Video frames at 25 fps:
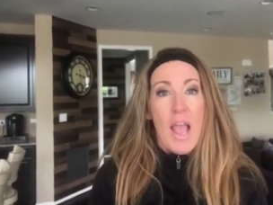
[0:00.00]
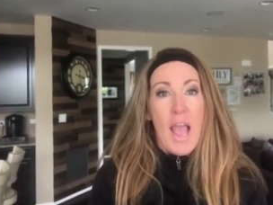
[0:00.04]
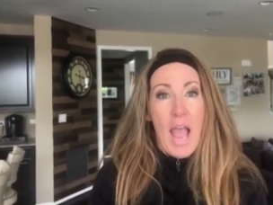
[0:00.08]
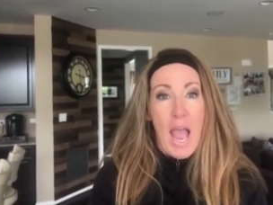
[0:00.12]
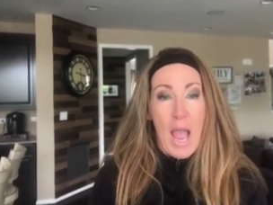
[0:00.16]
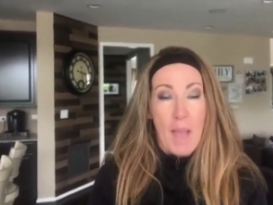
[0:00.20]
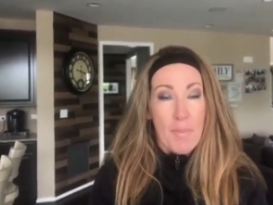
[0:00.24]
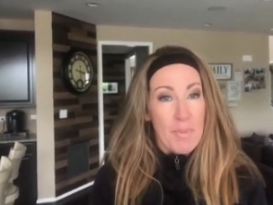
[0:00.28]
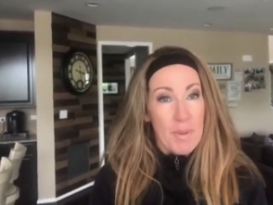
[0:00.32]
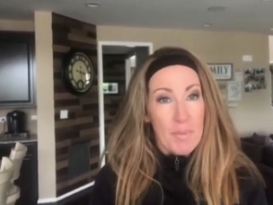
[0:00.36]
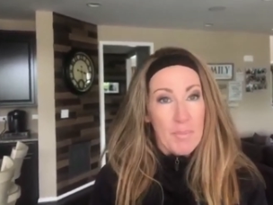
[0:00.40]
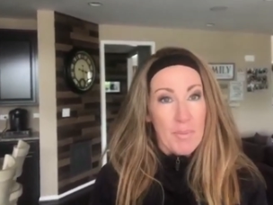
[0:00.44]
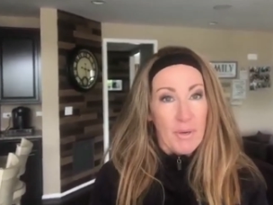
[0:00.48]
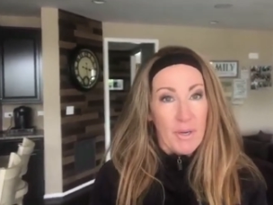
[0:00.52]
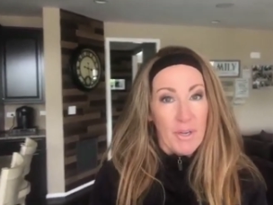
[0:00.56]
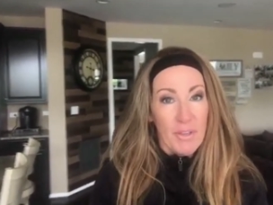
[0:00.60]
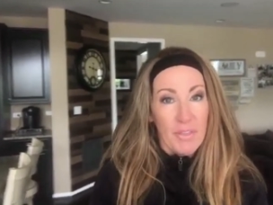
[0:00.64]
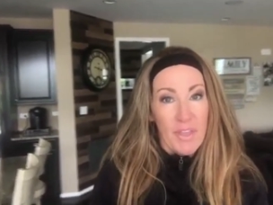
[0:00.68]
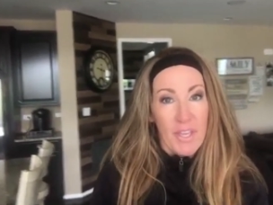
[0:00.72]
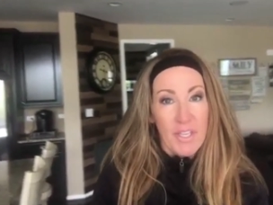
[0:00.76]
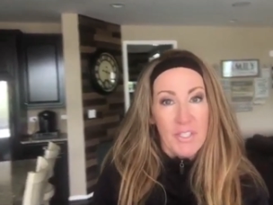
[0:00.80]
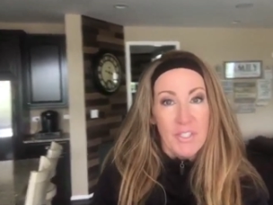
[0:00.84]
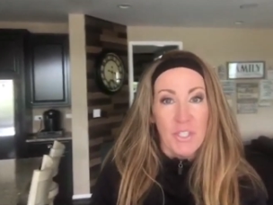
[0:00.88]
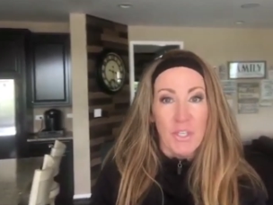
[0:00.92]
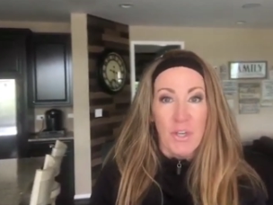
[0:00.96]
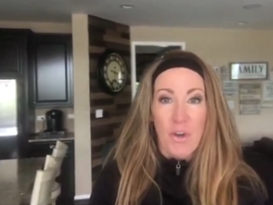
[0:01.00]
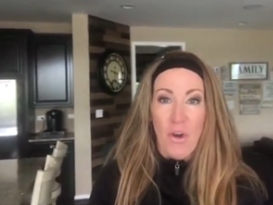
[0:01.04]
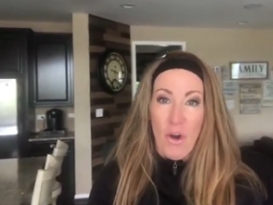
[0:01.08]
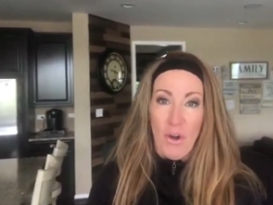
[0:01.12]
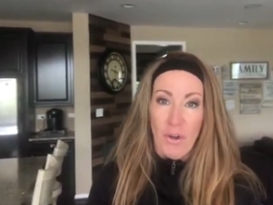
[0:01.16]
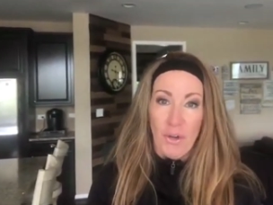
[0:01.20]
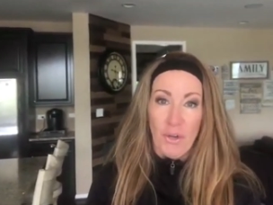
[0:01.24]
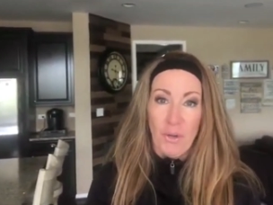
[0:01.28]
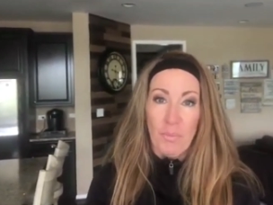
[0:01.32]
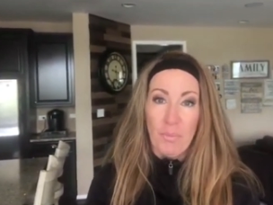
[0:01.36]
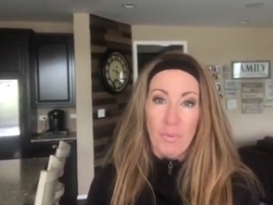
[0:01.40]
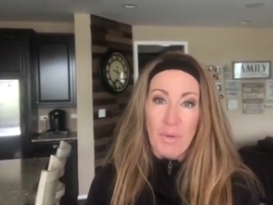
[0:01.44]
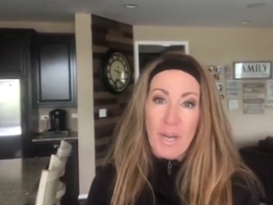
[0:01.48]
Happy birthday to
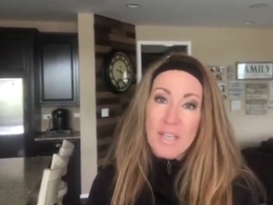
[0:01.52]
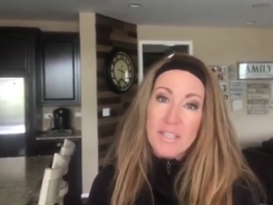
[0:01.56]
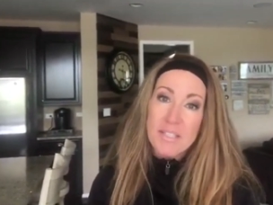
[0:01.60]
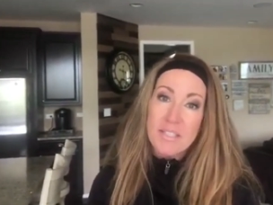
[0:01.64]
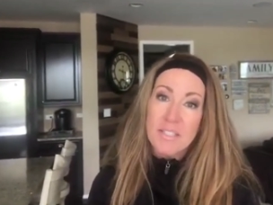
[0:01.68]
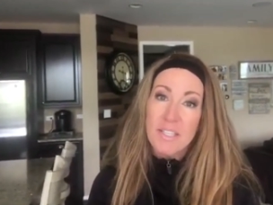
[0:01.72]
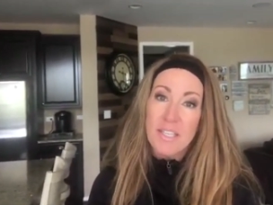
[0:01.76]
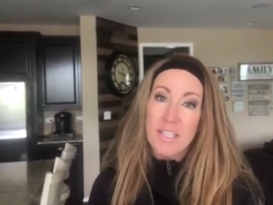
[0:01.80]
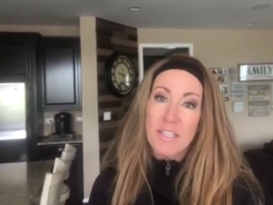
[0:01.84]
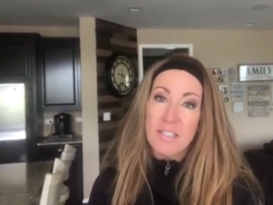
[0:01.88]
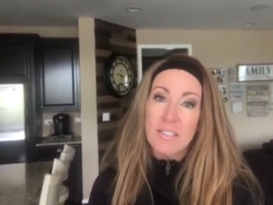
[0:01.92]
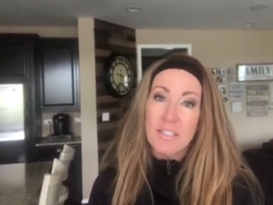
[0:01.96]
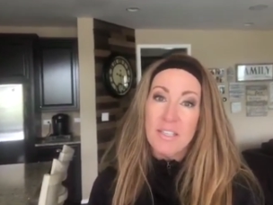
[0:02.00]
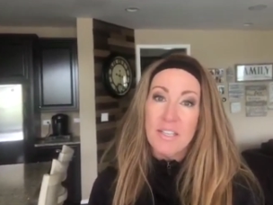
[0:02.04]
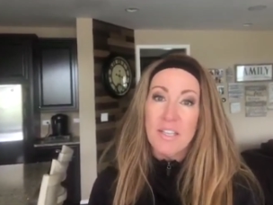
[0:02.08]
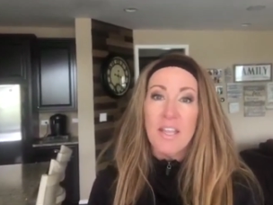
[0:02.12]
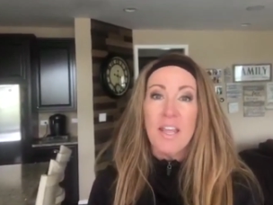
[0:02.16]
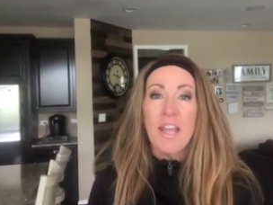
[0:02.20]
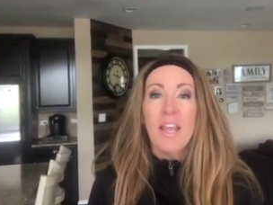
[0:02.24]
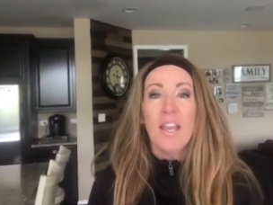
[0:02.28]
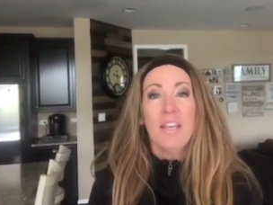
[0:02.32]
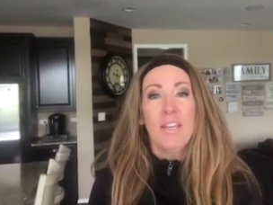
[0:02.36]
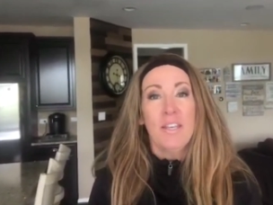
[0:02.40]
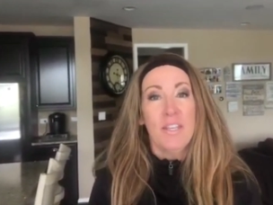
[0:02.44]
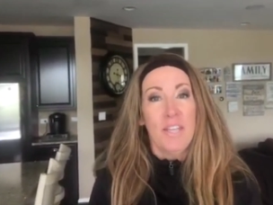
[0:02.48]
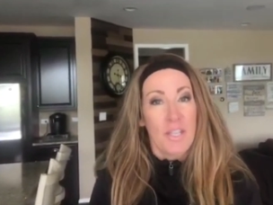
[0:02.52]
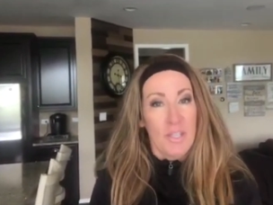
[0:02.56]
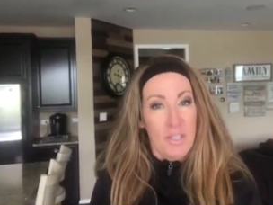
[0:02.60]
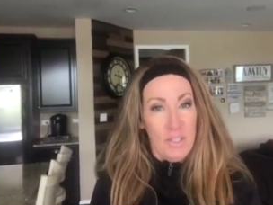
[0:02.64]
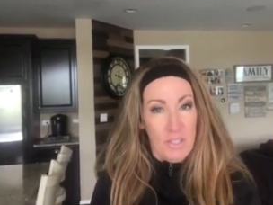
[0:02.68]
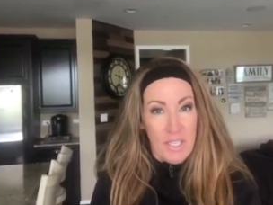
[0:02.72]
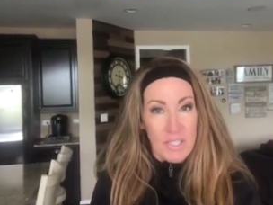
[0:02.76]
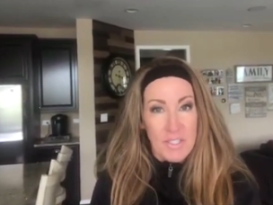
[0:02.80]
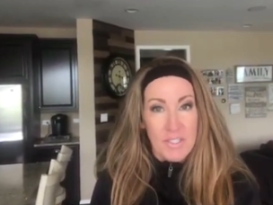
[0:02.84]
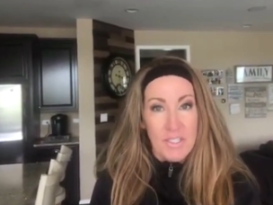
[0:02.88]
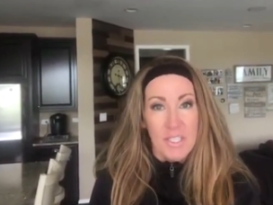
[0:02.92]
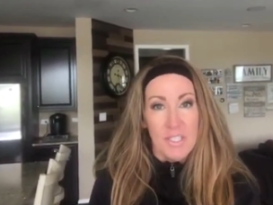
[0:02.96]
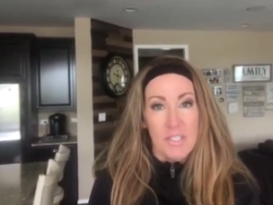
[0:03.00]
Carter Breslin,
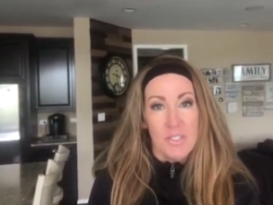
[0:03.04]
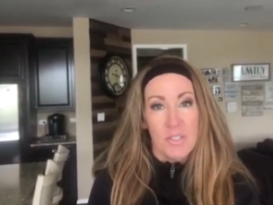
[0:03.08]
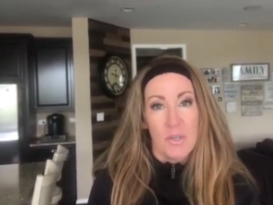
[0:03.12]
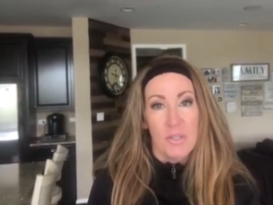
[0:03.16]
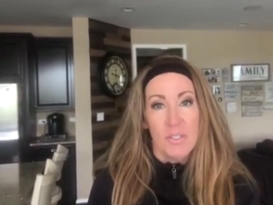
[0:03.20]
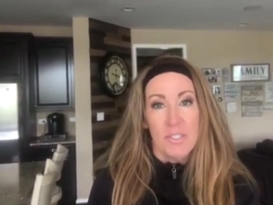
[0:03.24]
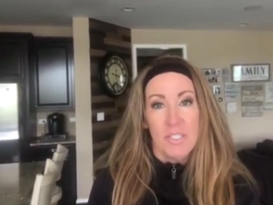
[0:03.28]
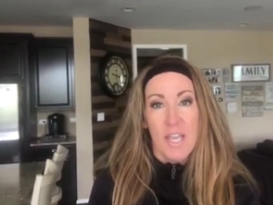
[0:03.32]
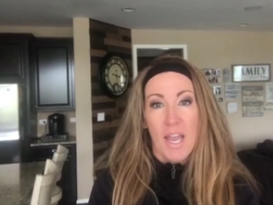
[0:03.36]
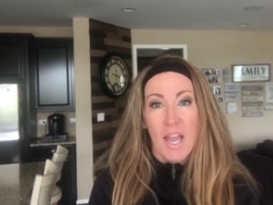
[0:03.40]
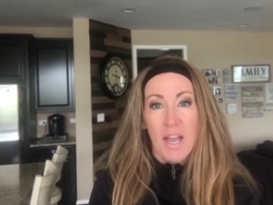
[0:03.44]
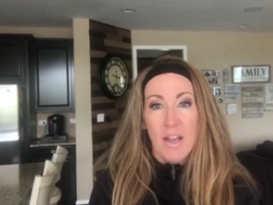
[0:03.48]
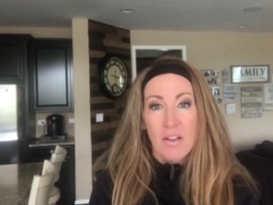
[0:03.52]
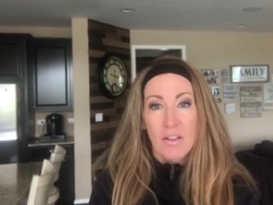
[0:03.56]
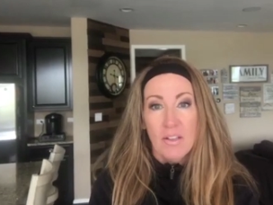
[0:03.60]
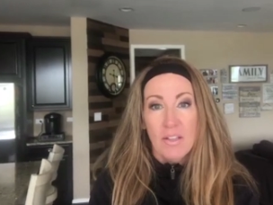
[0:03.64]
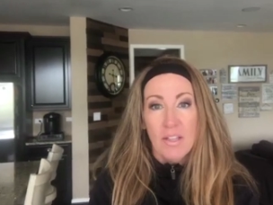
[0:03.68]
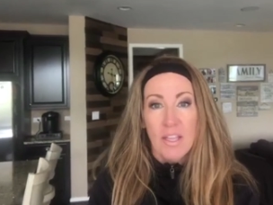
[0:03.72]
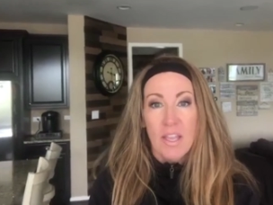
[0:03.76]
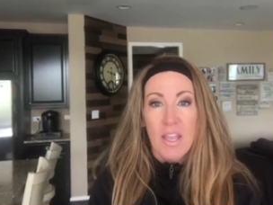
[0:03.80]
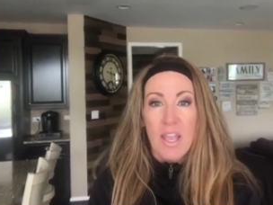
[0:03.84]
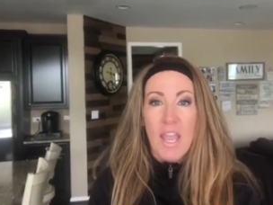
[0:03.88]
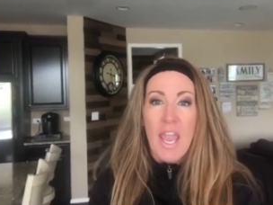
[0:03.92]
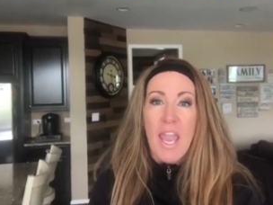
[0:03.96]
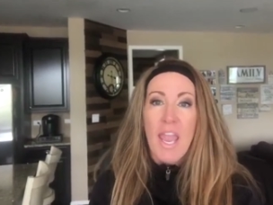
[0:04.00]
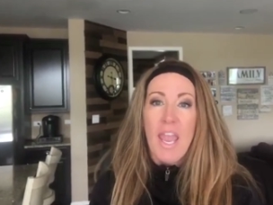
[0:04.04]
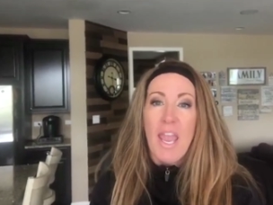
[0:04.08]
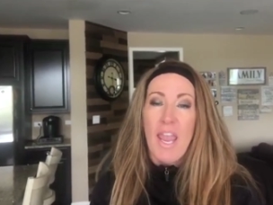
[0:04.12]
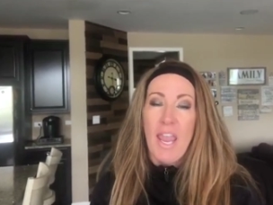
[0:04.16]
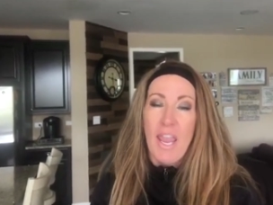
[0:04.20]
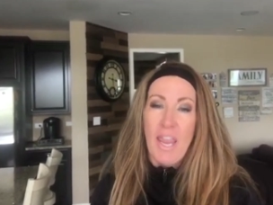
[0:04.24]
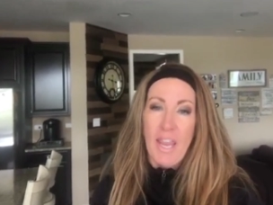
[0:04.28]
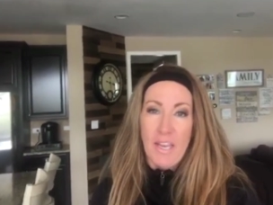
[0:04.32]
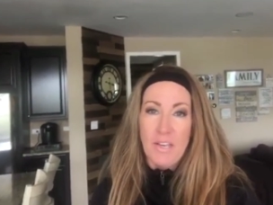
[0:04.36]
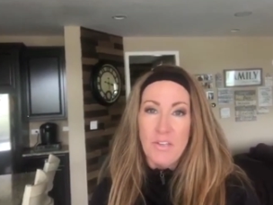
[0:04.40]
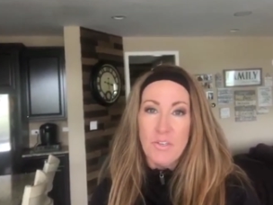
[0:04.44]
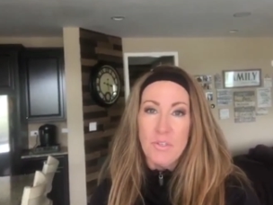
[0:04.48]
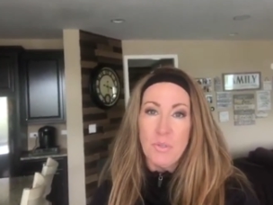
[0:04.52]
Nicolette Sotel,
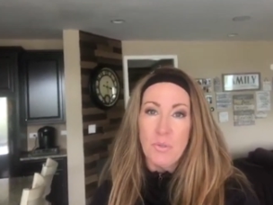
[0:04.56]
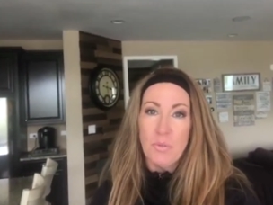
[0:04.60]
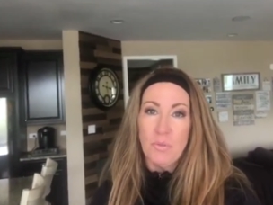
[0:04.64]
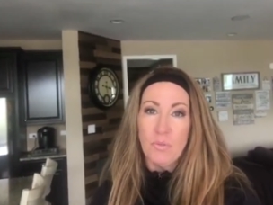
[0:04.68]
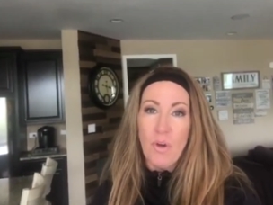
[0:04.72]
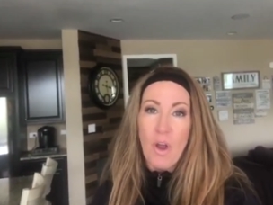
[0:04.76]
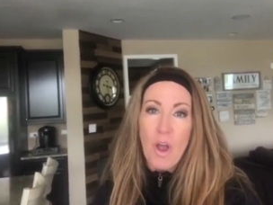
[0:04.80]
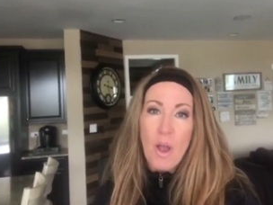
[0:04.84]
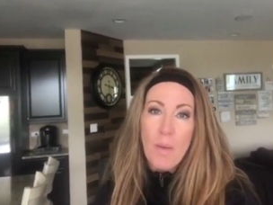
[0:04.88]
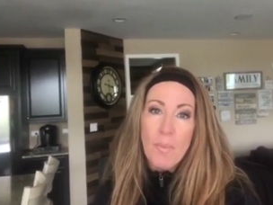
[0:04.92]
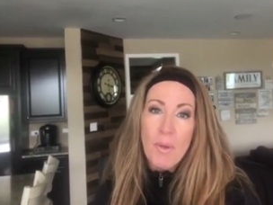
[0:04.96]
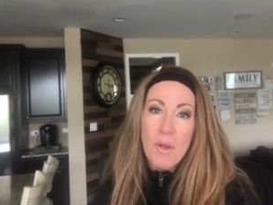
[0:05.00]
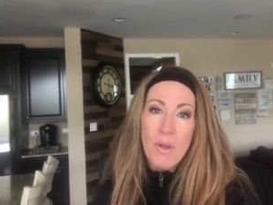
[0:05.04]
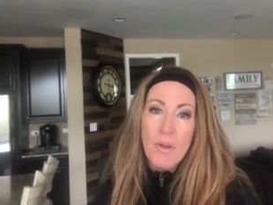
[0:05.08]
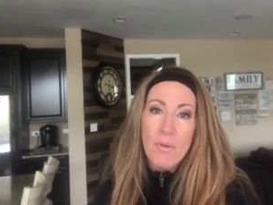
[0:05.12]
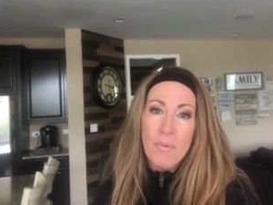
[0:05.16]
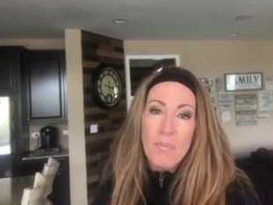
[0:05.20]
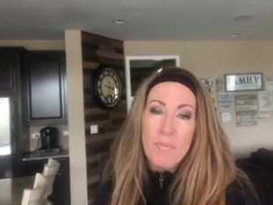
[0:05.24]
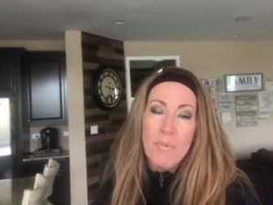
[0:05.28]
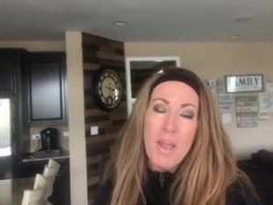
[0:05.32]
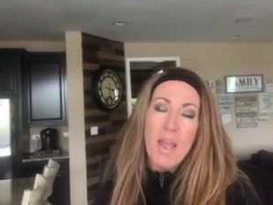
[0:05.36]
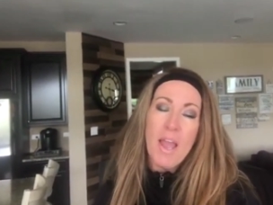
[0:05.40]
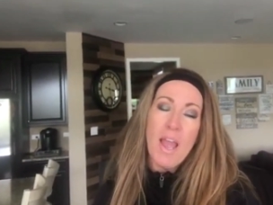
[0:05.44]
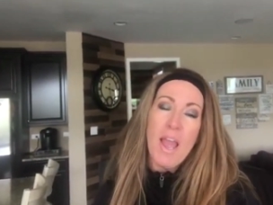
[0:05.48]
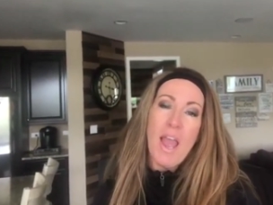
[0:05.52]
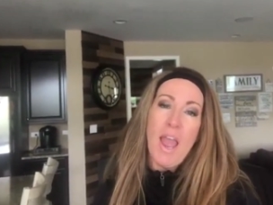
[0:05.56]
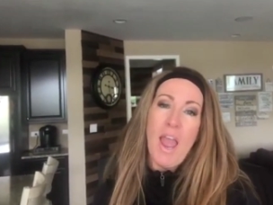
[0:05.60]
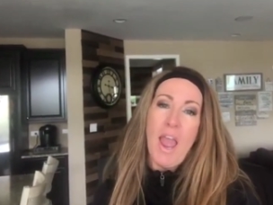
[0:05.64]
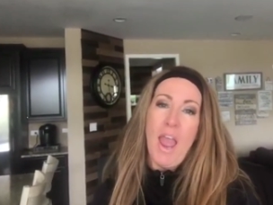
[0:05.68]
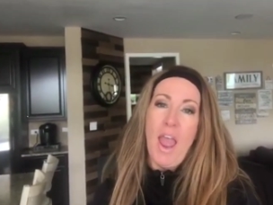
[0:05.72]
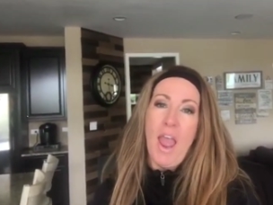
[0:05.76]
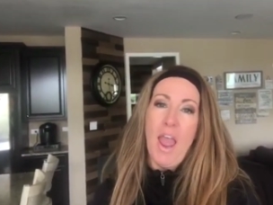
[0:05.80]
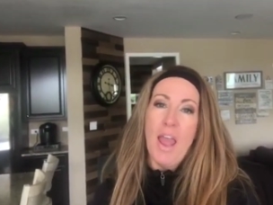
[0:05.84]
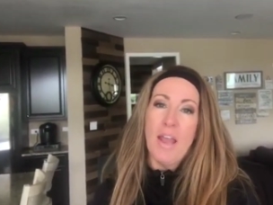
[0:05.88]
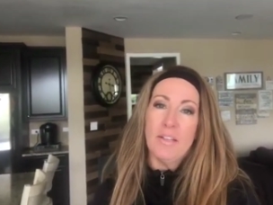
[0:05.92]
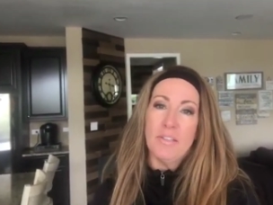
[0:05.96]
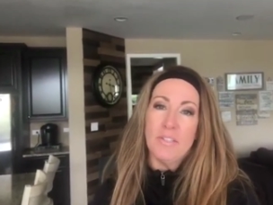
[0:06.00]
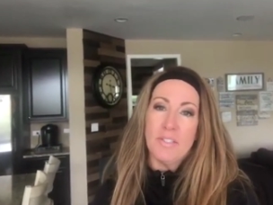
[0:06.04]
Andrew Rommel,
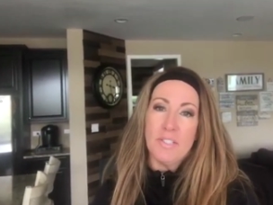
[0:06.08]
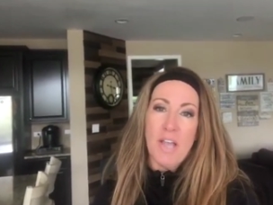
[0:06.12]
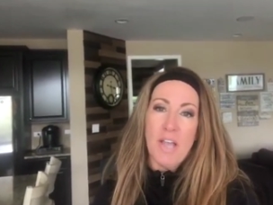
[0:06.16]
and